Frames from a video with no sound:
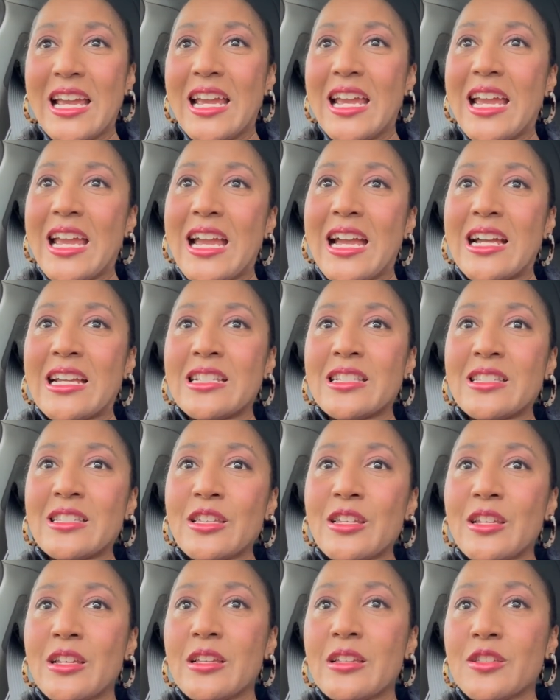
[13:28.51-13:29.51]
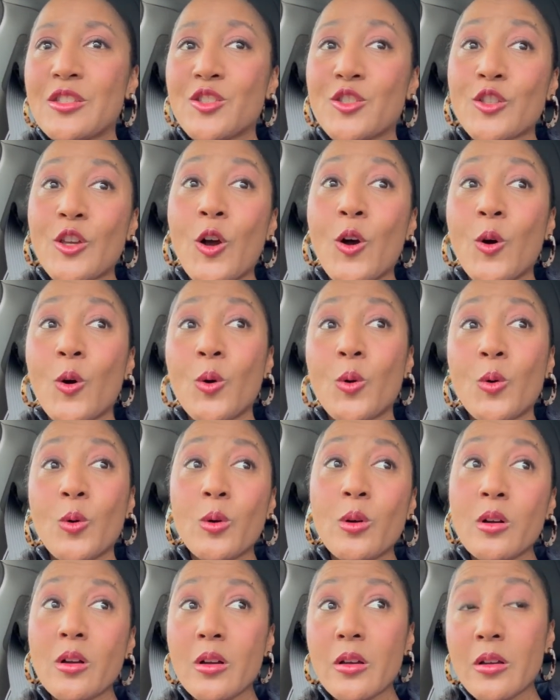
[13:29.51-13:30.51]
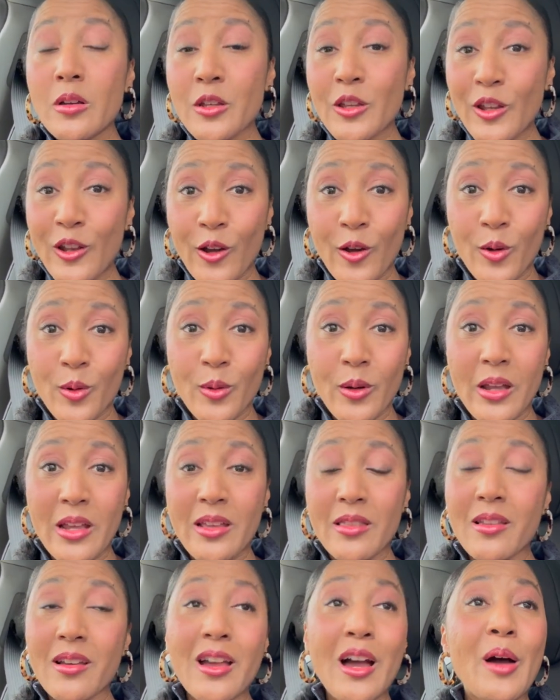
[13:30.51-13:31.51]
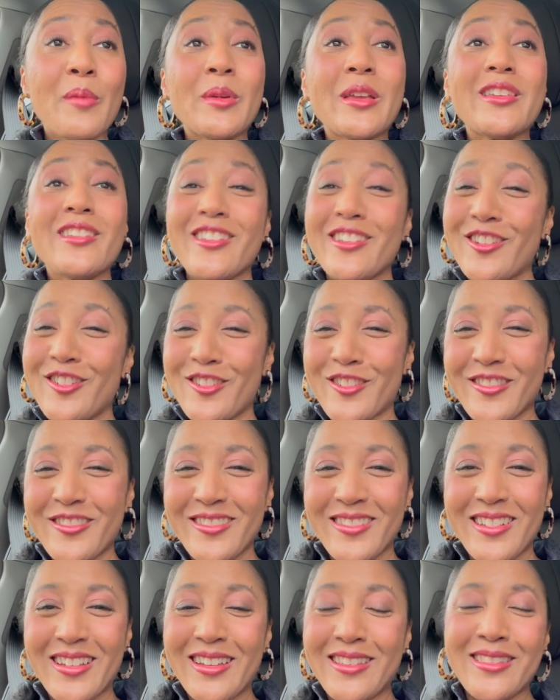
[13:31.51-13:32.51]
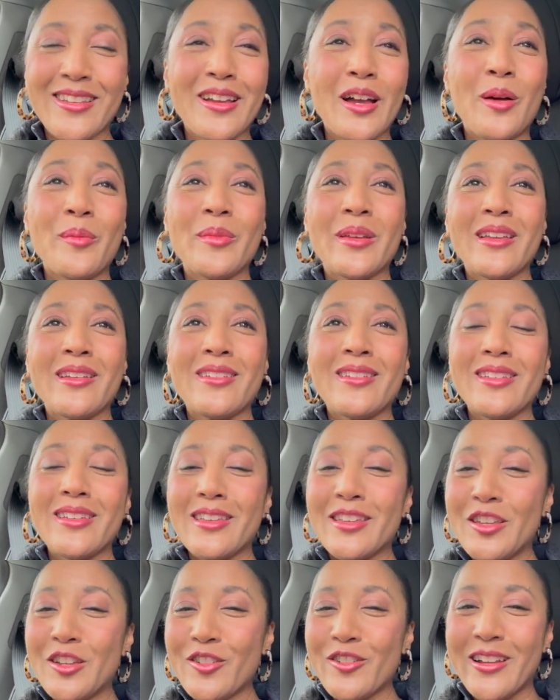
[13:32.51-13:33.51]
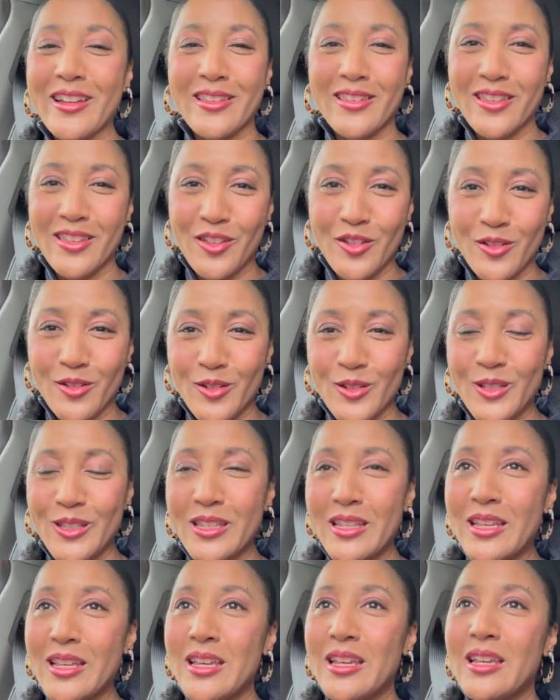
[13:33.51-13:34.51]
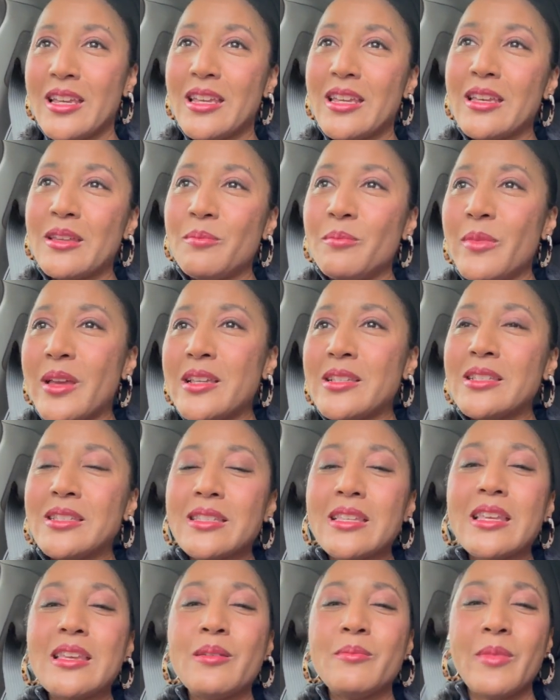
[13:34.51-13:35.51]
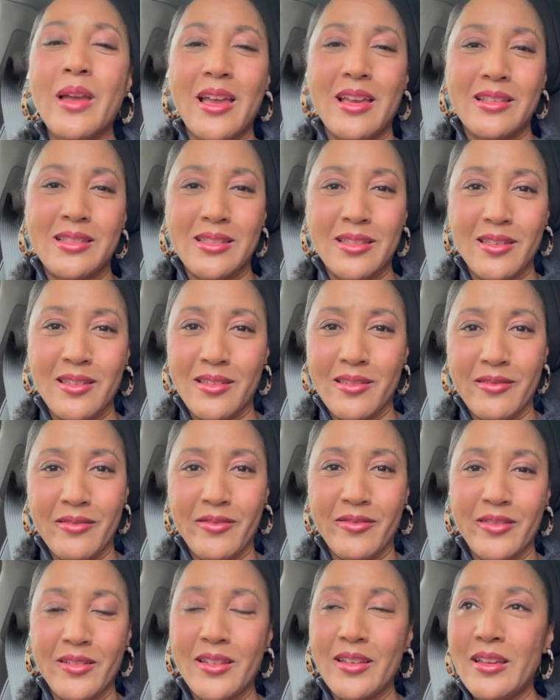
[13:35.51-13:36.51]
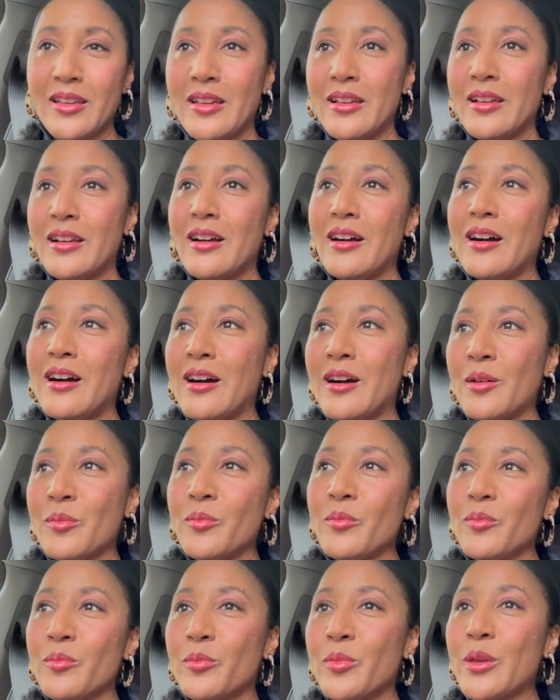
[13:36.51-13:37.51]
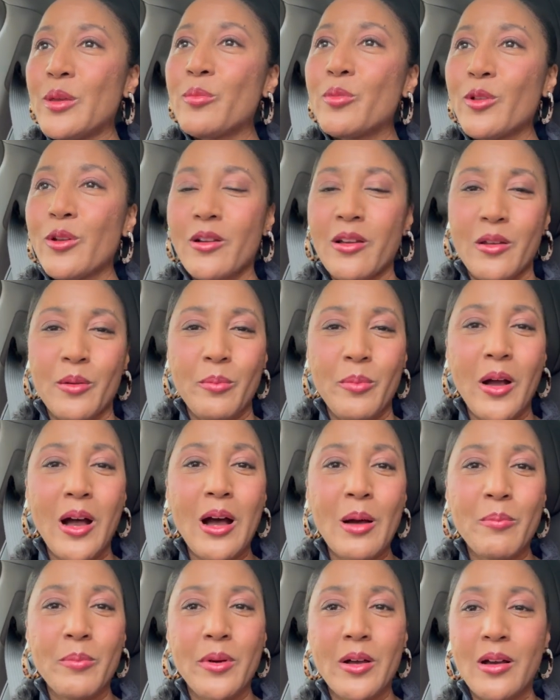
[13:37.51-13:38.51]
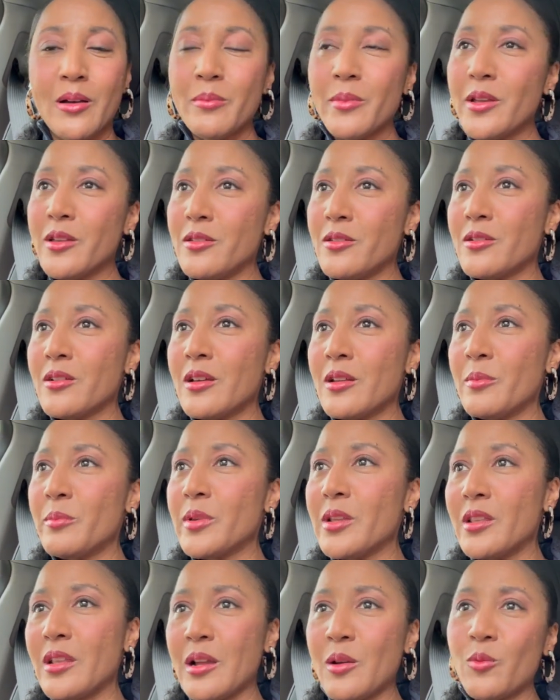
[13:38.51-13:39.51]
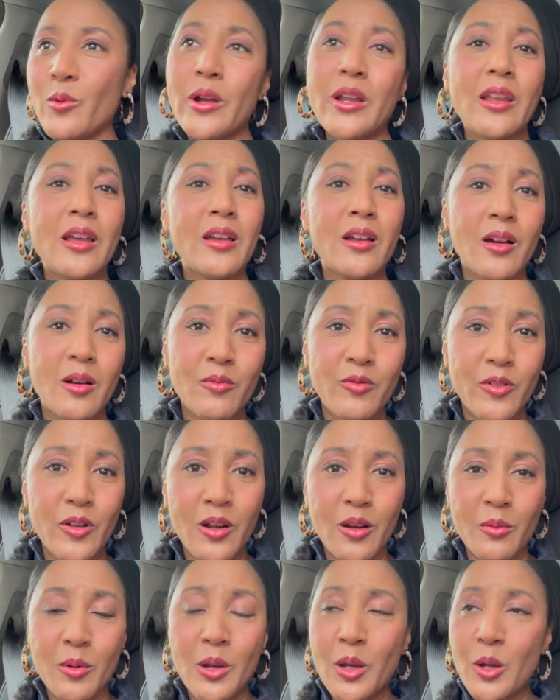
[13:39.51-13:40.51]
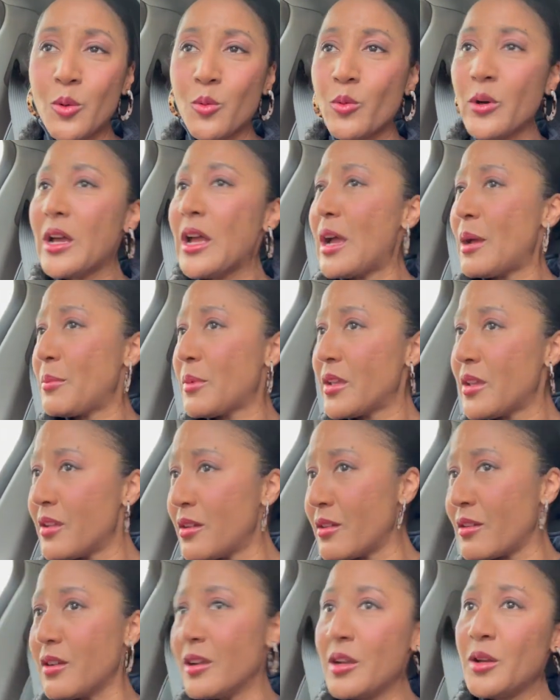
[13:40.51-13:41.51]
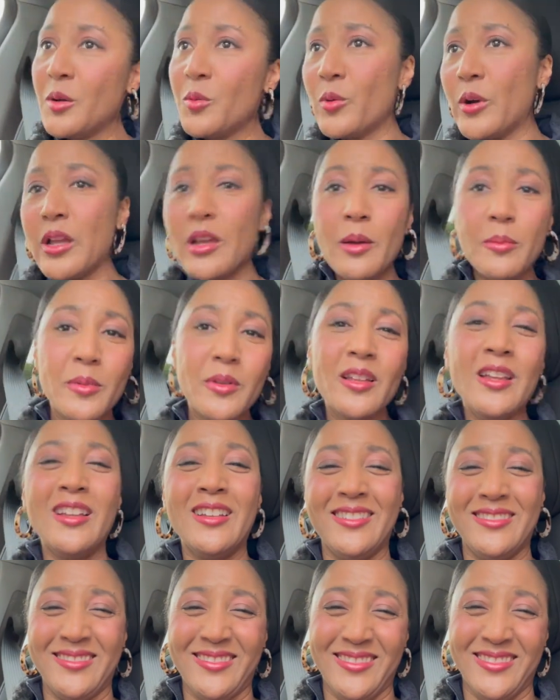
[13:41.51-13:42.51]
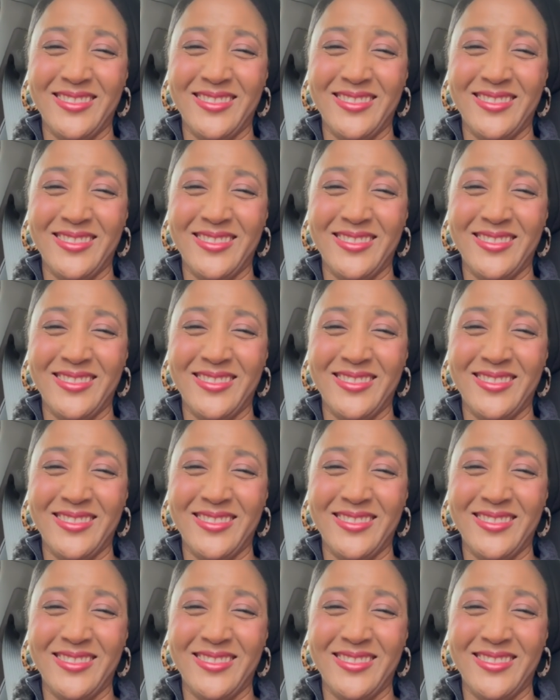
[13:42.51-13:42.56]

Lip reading: And so, you know, in the coming year and years, it may seem as if people are going to pop up and you're going to be like, where'd they come from? What happened here? What happened?